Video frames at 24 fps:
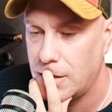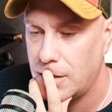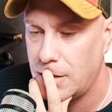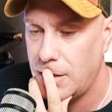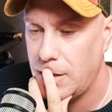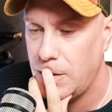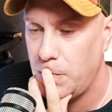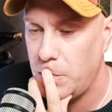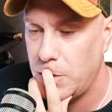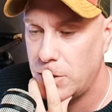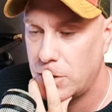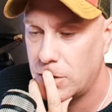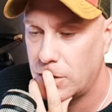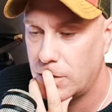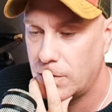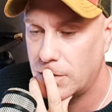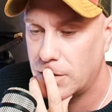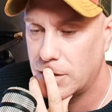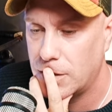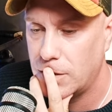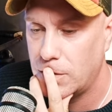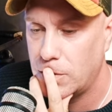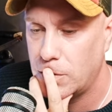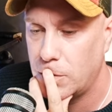DP
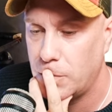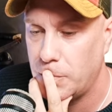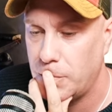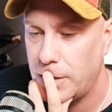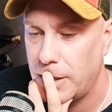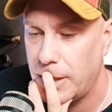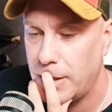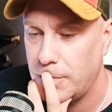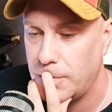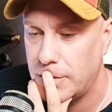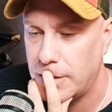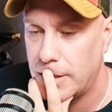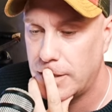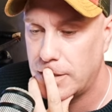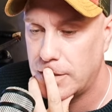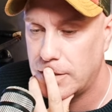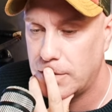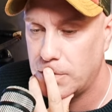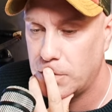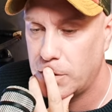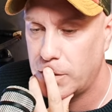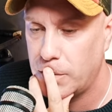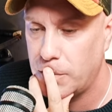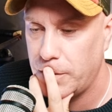servers and group names.
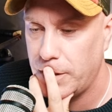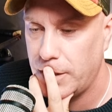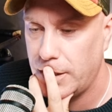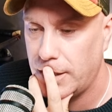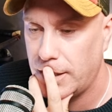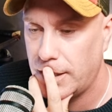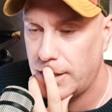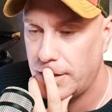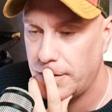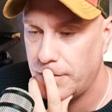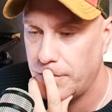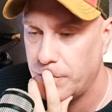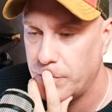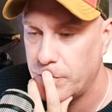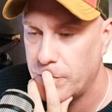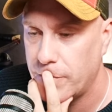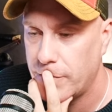That's what we did.